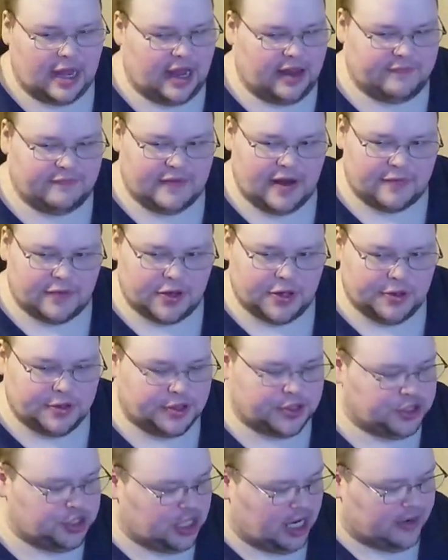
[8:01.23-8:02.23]
I've never
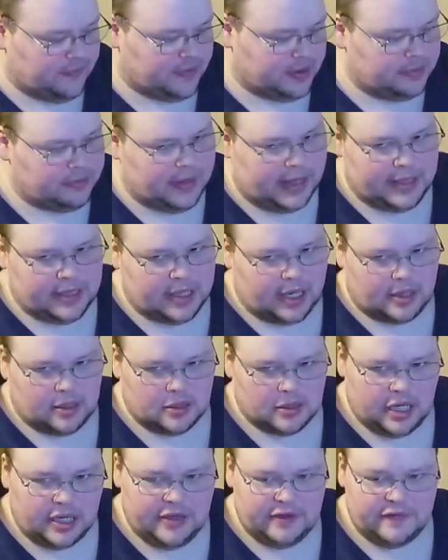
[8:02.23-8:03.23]
used Java in my entire
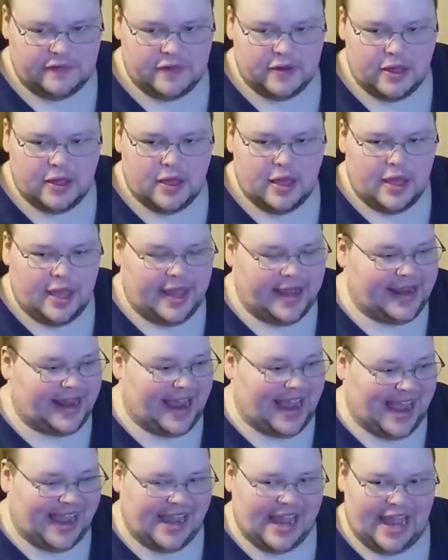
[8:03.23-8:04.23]
life, and I
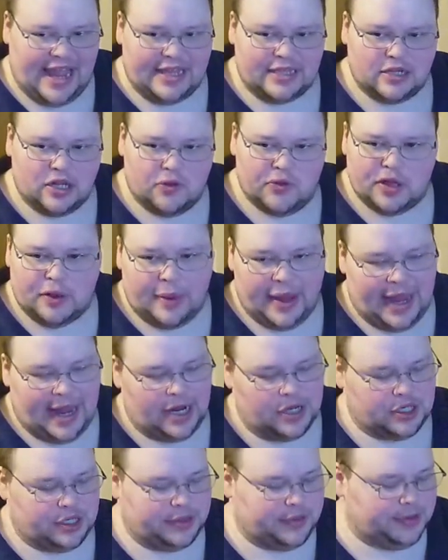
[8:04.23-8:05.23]
hate Haskell with a
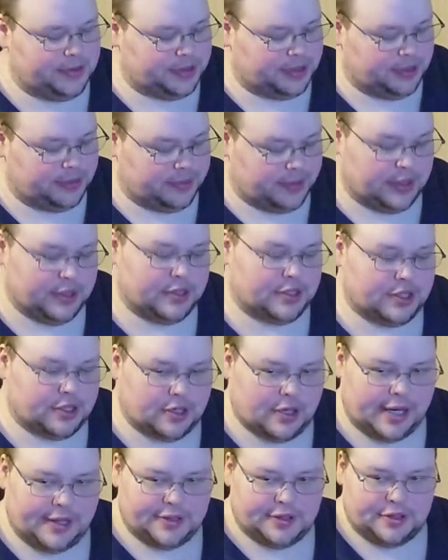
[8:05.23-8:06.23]
passion. So there's
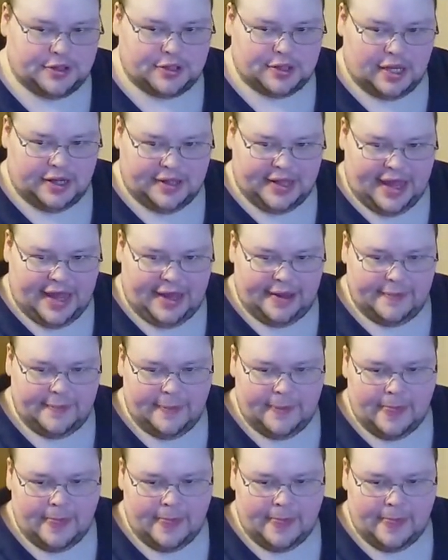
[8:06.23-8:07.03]
your answers on that.